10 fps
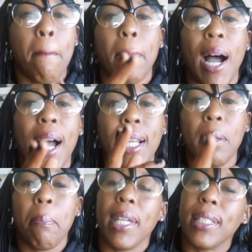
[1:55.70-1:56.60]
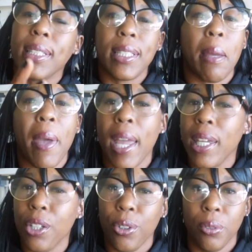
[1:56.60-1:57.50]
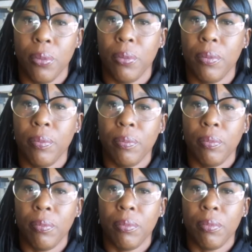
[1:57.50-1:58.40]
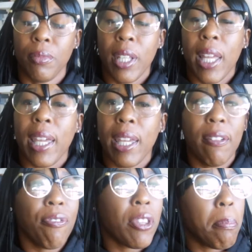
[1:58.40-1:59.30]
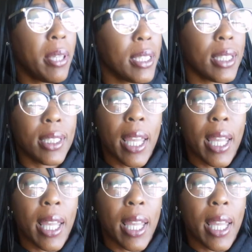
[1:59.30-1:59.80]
Mind the business that pay you. If the business